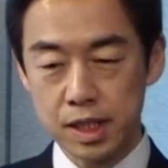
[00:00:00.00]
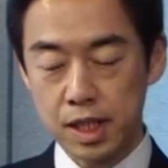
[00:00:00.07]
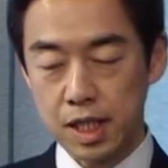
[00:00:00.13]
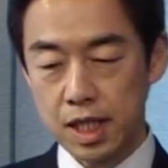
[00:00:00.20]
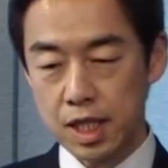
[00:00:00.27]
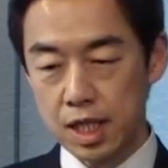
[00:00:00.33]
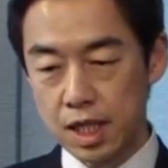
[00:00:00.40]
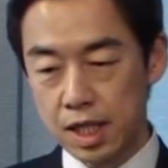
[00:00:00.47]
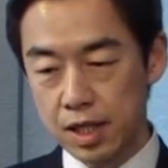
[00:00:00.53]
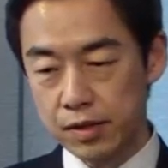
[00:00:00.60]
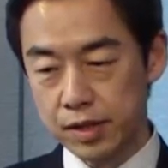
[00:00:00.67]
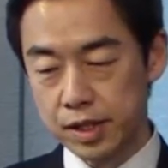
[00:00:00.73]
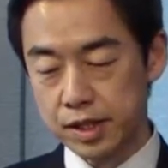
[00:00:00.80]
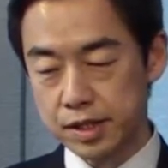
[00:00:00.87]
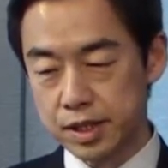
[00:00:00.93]
uh, how
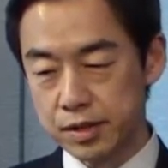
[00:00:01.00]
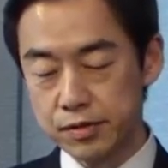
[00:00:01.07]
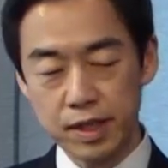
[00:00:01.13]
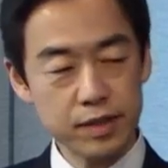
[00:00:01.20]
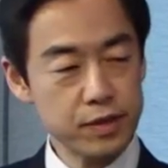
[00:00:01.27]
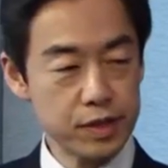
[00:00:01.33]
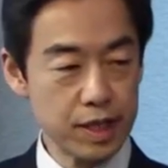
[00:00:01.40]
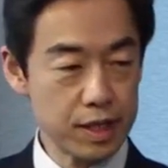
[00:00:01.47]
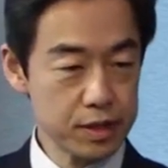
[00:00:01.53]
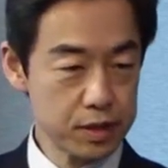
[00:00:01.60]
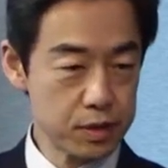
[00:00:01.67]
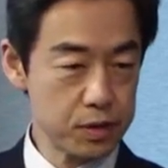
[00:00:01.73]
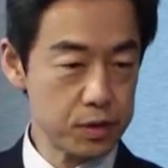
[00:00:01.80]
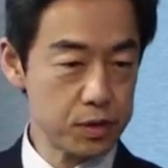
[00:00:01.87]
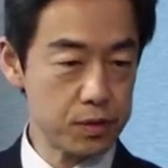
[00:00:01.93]
can I say, friendly
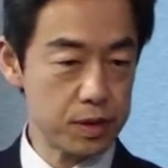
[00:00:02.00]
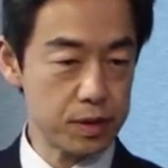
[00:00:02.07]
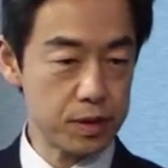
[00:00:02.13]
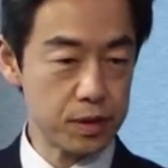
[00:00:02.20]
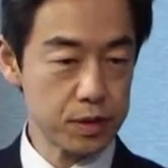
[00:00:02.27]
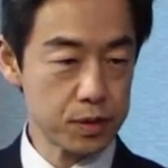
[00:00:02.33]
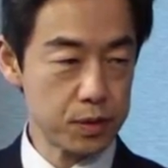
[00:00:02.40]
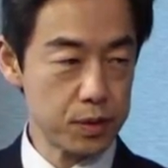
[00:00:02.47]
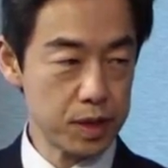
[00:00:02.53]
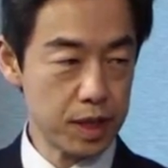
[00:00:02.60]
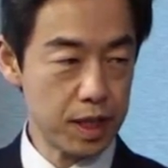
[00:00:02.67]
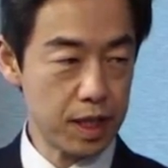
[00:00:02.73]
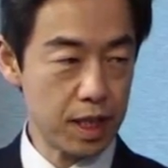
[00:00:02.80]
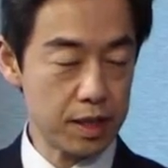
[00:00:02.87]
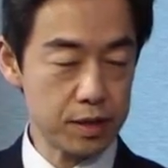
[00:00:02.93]
attitude toward North
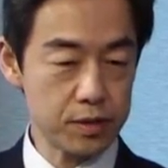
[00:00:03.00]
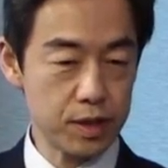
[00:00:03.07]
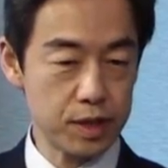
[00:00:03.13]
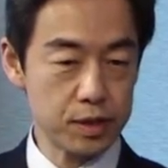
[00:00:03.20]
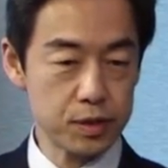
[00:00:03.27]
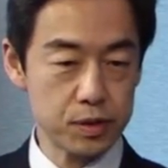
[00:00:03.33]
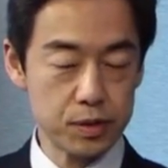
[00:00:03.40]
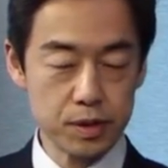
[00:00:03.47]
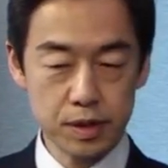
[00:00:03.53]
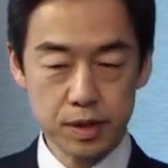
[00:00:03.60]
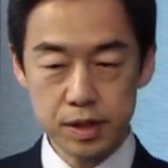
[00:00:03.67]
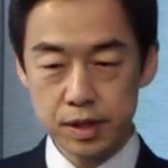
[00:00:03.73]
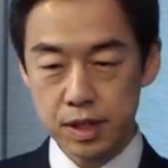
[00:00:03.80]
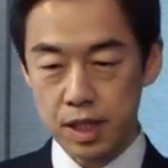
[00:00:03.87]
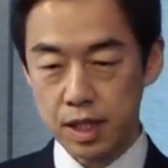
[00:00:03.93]
Korea and try to
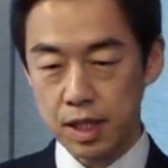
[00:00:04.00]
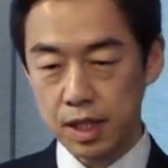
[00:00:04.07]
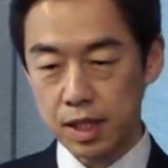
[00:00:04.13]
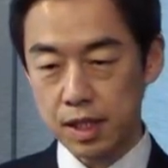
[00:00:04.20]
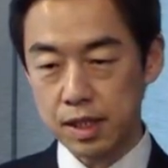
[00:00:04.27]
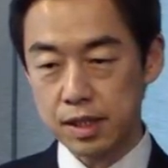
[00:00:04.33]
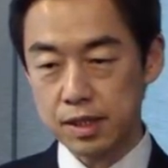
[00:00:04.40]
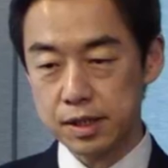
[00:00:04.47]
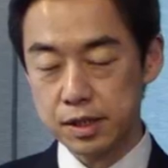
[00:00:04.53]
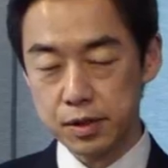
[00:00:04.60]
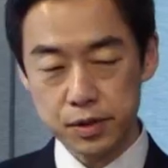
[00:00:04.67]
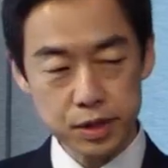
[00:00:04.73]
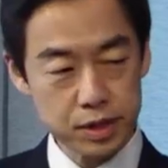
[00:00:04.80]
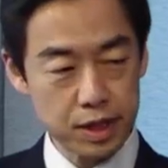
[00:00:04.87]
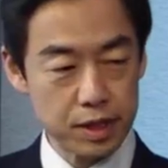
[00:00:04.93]
uh,
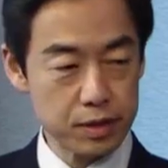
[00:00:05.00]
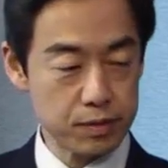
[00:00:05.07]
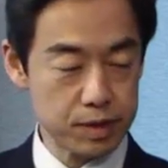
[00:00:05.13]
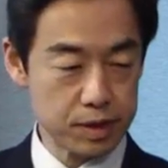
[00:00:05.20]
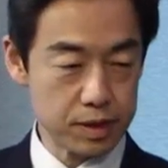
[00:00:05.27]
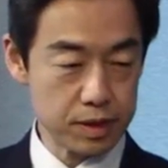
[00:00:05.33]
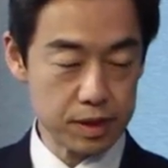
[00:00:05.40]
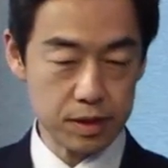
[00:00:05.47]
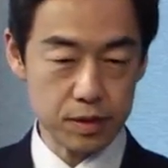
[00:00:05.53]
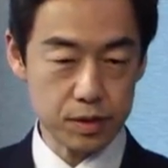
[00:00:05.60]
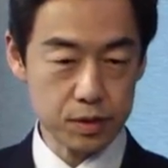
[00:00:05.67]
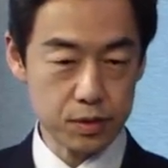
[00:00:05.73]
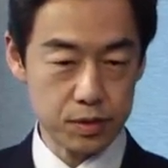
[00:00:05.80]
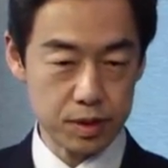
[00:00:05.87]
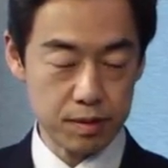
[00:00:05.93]
reconcile with
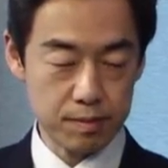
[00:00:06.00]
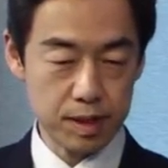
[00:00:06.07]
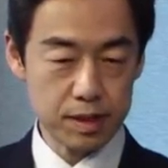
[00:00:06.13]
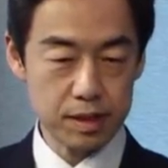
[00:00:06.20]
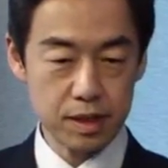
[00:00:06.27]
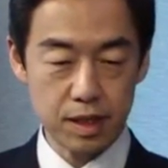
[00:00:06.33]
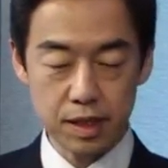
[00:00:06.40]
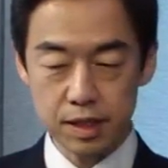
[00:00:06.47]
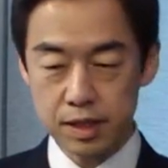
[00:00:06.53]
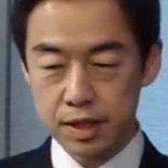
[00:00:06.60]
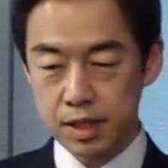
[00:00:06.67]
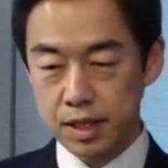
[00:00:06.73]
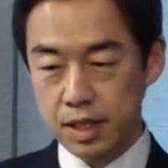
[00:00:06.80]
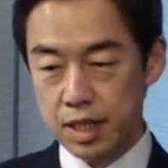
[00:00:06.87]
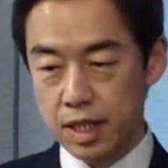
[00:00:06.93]
North Korea. But uh,
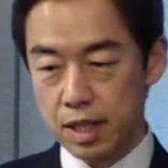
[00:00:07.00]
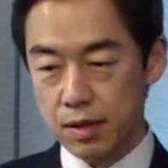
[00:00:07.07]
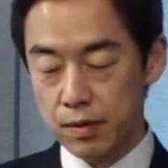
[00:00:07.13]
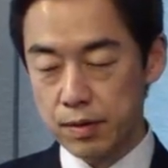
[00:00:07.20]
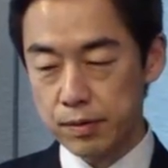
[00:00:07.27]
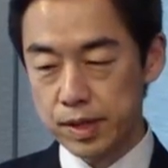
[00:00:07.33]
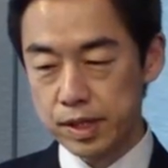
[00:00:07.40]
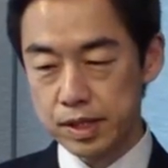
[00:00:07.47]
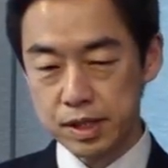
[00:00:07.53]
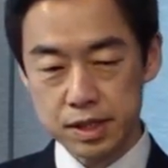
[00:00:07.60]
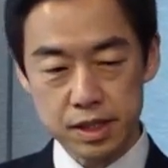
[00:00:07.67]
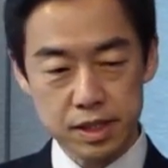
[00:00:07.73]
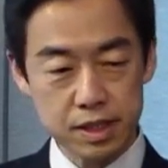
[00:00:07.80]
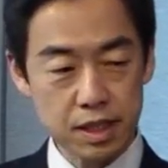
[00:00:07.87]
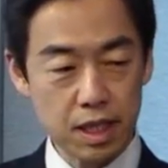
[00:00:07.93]
uh, when we see
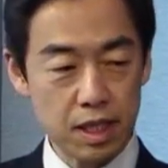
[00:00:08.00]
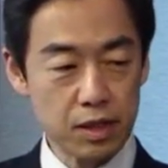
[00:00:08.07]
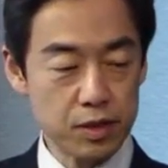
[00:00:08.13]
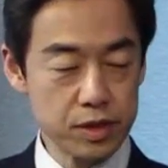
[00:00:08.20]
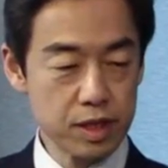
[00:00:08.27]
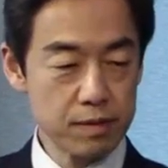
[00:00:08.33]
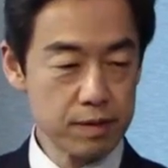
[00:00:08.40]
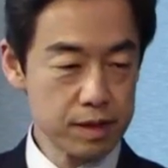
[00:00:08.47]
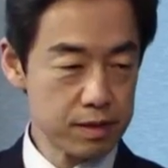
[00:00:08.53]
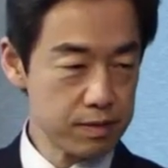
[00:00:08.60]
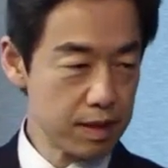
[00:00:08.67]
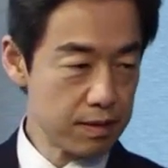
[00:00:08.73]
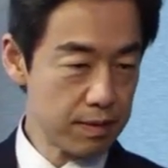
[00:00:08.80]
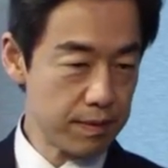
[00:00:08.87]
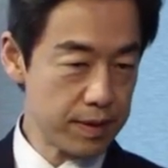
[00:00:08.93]
this conservative
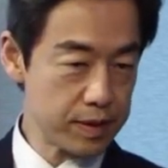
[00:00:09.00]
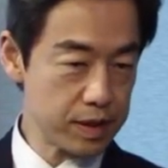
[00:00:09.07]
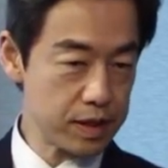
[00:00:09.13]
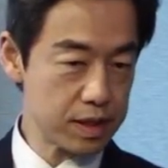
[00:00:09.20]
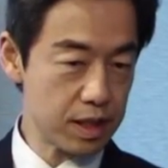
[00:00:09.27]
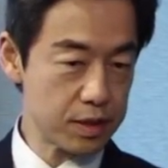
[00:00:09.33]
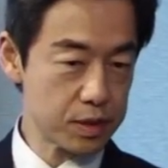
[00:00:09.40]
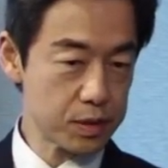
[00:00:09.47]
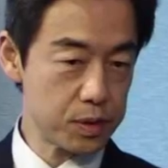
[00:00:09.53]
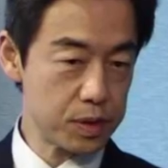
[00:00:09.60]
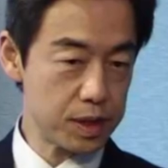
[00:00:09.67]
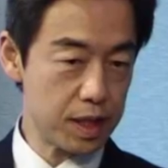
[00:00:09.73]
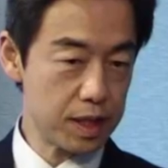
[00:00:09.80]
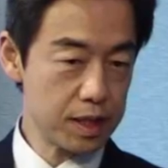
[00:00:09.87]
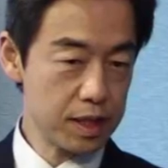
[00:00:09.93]
government in South
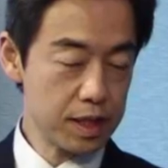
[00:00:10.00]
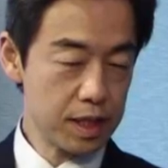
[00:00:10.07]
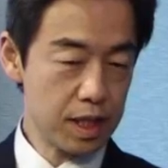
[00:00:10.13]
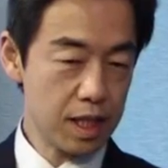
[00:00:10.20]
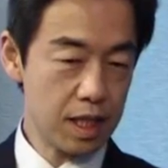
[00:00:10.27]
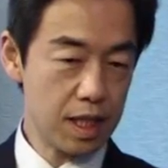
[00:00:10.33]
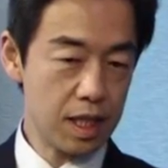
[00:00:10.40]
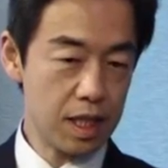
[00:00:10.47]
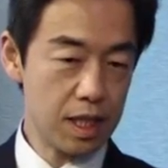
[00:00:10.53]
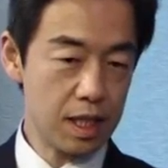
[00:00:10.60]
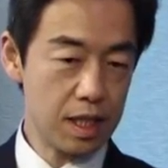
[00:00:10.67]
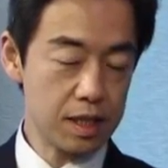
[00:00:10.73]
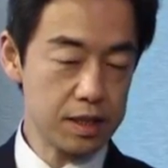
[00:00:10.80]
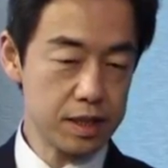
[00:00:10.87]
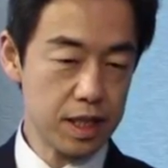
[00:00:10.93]
Korea,
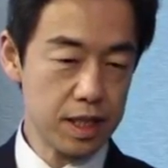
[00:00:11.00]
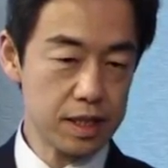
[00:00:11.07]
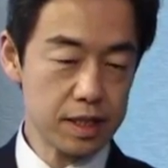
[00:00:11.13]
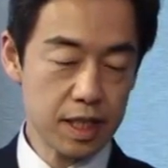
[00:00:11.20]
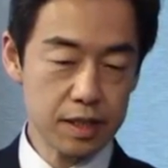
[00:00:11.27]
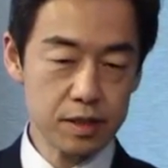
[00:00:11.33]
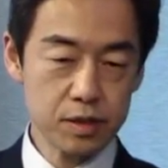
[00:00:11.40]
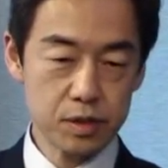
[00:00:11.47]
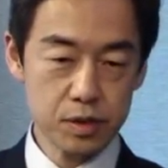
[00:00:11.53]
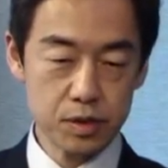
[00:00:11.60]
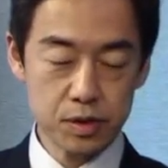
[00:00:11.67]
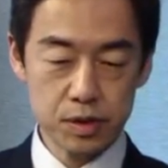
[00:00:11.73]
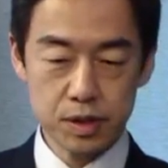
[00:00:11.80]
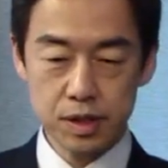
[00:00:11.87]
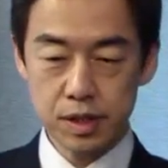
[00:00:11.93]
they tend
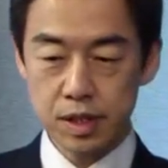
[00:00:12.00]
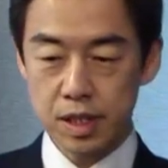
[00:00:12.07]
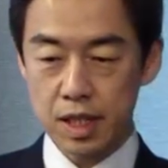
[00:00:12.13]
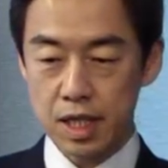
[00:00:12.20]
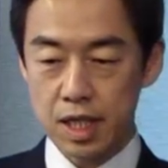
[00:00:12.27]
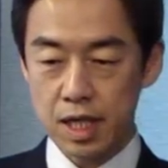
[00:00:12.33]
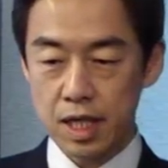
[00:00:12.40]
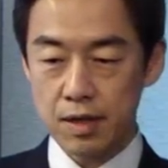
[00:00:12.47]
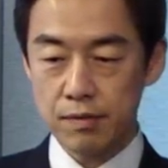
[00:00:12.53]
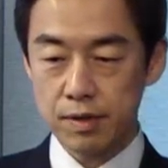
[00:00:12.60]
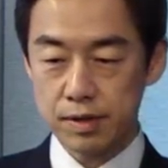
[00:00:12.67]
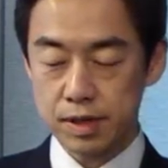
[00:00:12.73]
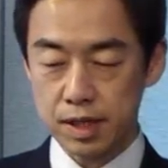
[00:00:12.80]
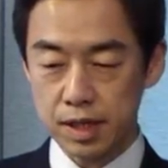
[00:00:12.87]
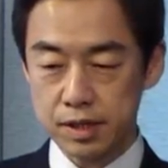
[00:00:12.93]
to
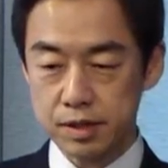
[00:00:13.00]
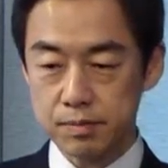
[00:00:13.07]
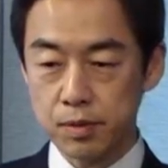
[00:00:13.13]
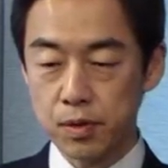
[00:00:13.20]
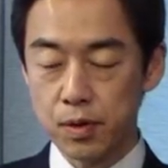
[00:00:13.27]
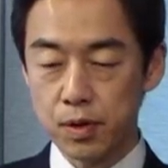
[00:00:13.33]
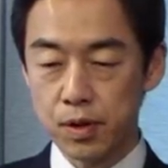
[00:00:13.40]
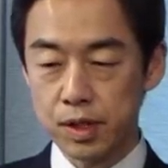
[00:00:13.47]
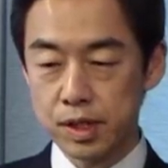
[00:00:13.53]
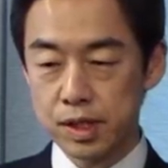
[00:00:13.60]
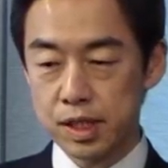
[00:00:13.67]
emphasize more